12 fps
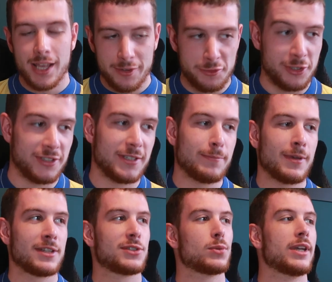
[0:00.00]
If you'd have seen
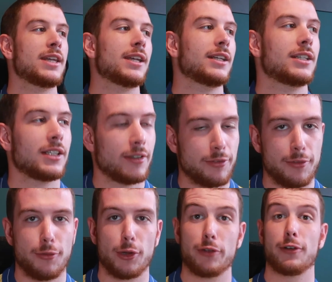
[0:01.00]
my tweet, if you
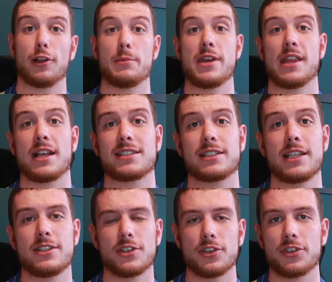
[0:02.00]
want to follow me, that's
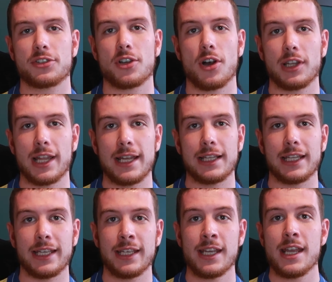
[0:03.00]

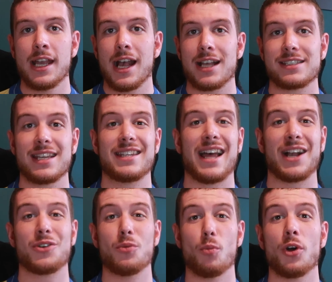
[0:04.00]
Leeds_lately. I said that I
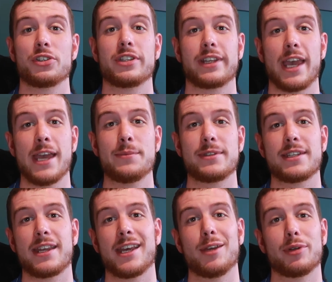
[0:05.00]
couldn't watch the game
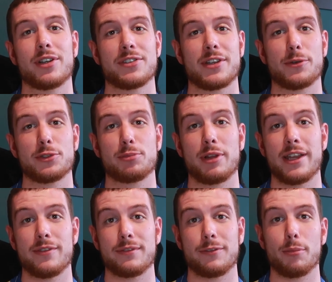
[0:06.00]
today because I was
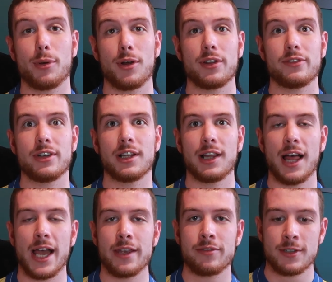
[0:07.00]
playing football in real
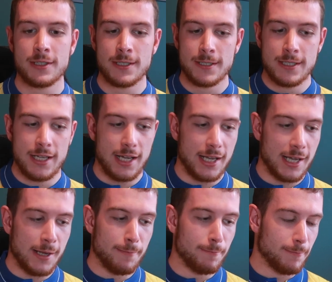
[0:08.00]
life.
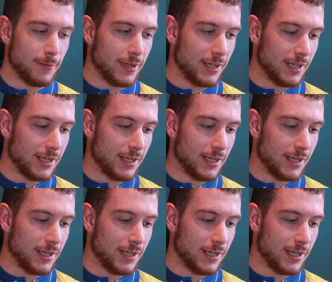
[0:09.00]
And